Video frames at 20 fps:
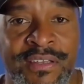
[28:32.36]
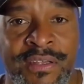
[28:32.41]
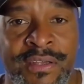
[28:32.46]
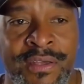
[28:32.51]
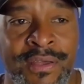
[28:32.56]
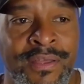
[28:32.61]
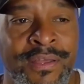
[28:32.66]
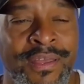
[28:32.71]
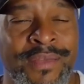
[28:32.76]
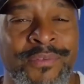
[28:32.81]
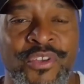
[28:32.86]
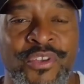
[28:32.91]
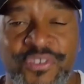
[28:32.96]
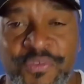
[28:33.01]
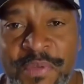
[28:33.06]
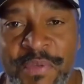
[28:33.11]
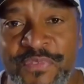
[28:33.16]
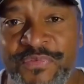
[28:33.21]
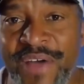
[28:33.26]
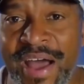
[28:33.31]
It used to
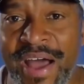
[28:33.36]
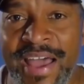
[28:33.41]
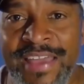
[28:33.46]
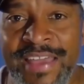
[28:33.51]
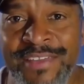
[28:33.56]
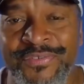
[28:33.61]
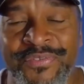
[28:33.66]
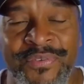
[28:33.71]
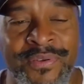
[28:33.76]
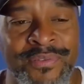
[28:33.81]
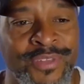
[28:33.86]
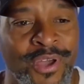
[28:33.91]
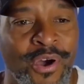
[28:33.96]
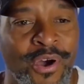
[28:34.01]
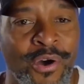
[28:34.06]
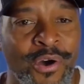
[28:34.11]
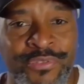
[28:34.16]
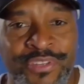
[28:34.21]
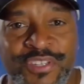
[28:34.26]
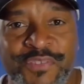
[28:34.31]
be 5 to
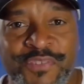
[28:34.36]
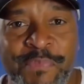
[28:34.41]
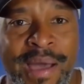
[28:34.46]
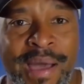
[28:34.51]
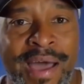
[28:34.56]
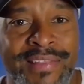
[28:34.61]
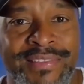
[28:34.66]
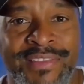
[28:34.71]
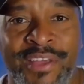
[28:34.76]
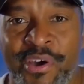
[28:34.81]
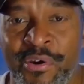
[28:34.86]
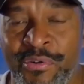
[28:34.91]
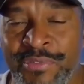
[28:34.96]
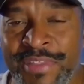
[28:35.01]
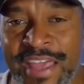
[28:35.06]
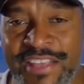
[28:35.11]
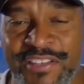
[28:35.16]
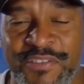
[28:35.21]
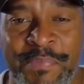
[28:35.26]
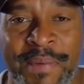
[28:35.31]
own the spot, to own
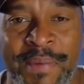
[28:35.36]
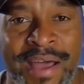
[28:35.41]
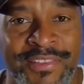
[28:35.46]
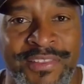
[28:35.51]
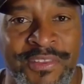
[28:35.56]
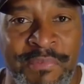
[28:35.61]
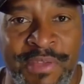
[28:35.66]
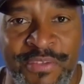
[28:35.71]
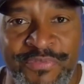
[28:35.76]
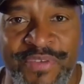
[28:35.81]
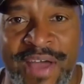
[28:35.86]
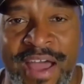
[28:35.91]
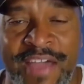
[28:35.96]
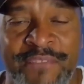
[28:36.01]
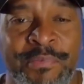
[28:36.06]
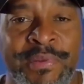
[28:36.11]
that spot, to be 5.